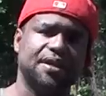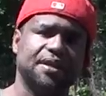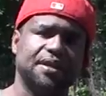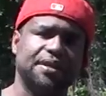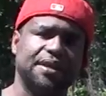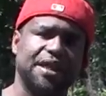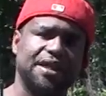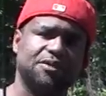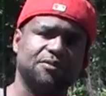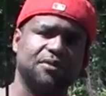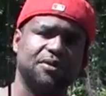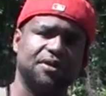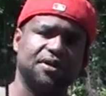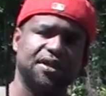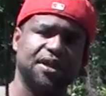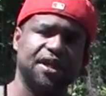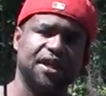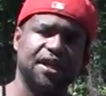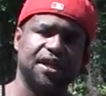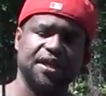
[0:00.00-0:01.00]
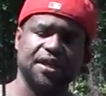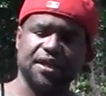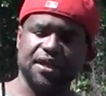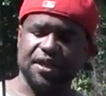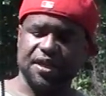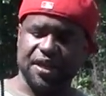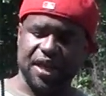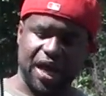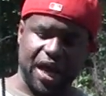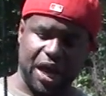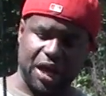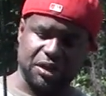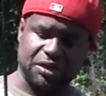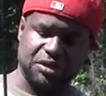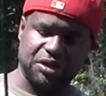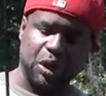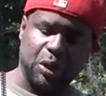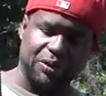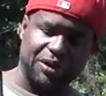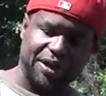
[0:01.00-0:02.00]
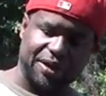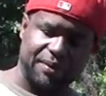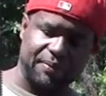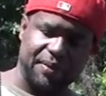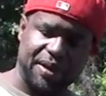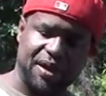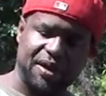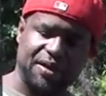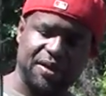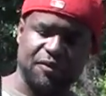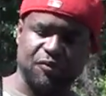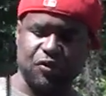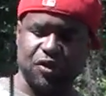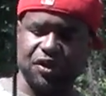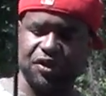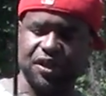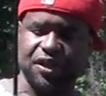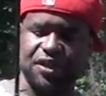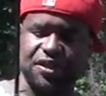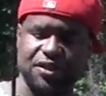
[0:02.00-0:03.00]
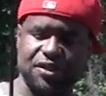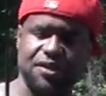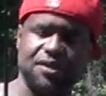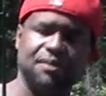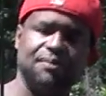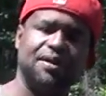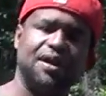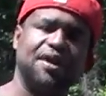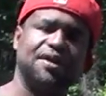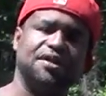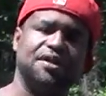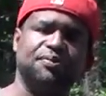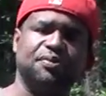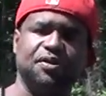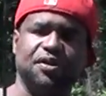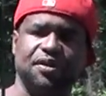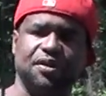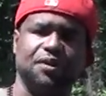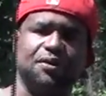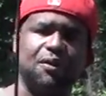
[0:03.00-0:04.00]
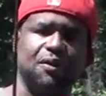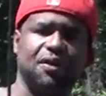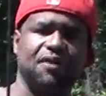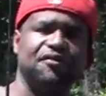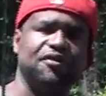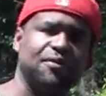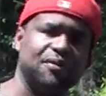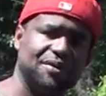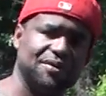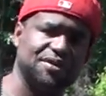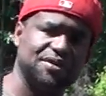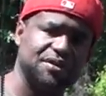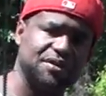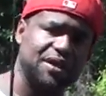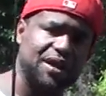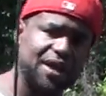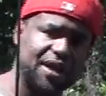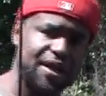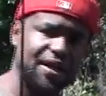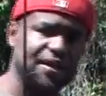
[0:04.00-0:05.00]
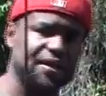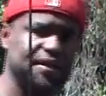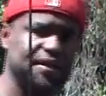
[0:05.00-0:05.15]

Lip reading: That's one thing I don't like about it. One thing that's good about it, you put it in your car if you want to, alright?